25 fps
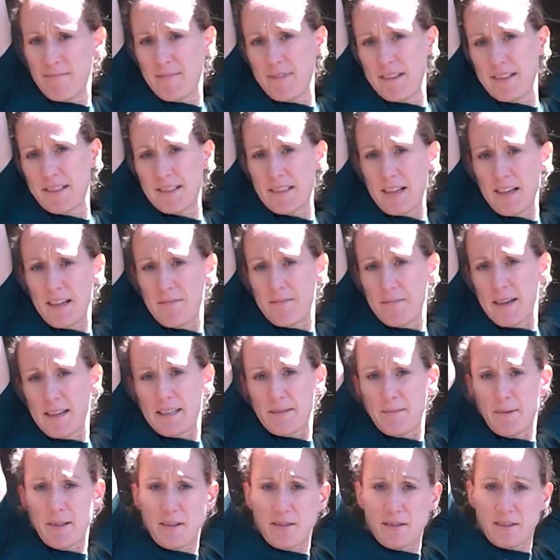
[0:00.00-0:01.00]
sun
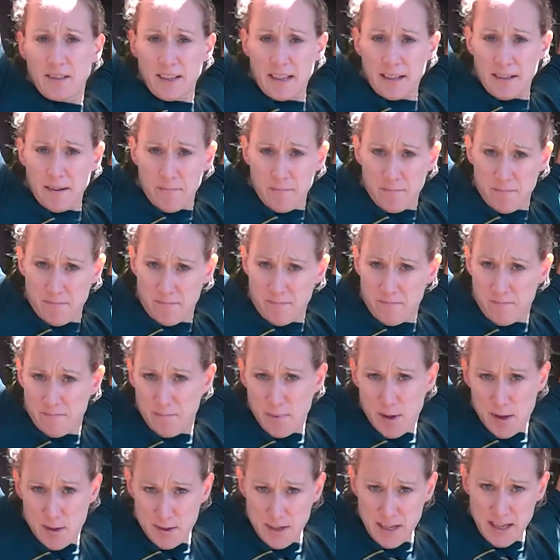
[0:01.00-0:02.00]
makes me look like I'm
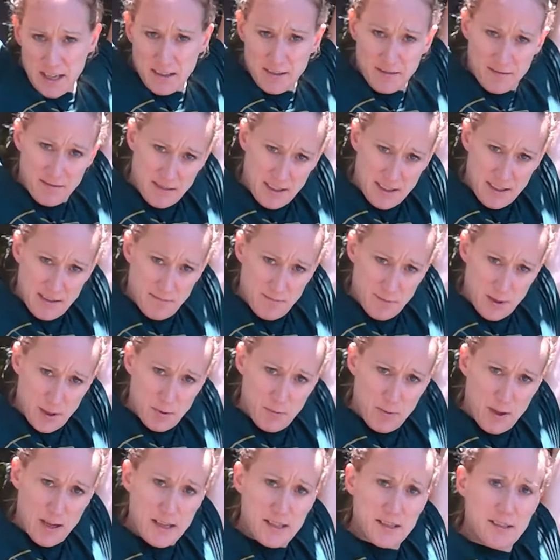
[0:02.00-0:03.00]
balding in weird
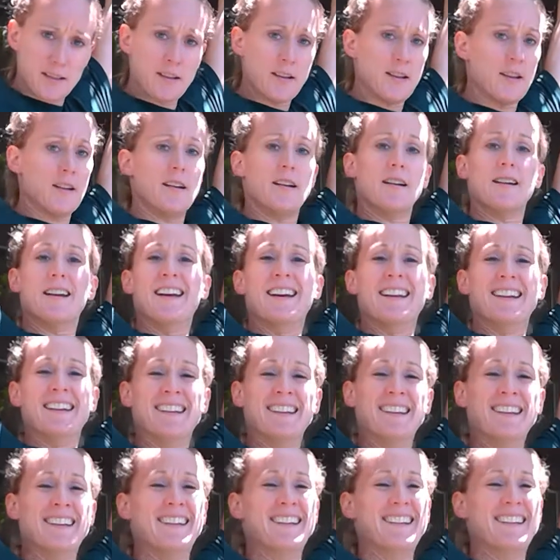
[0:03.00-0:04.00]
ways?
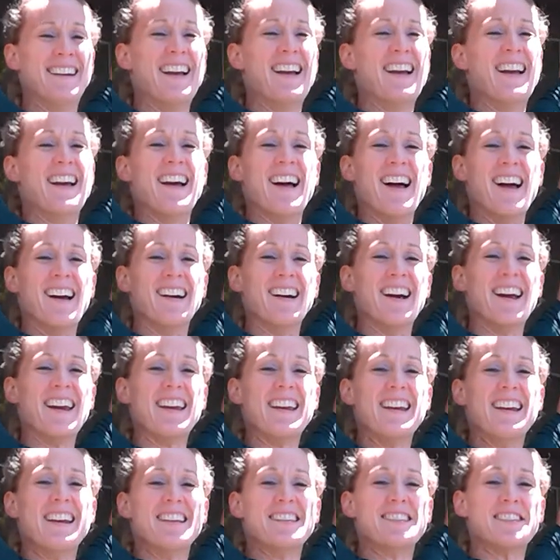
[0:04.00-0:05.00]
All right,
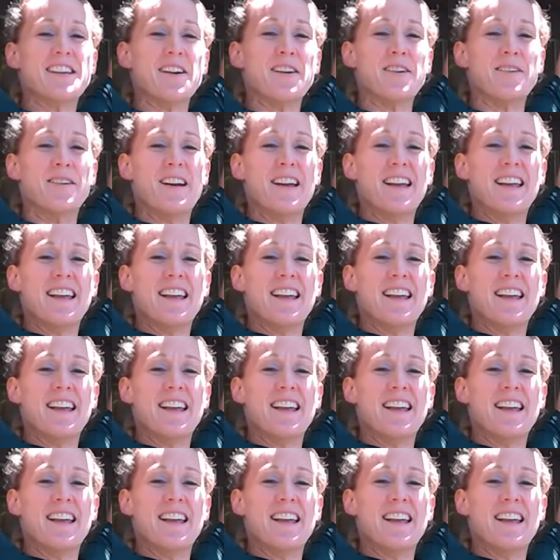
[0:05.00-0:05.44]
so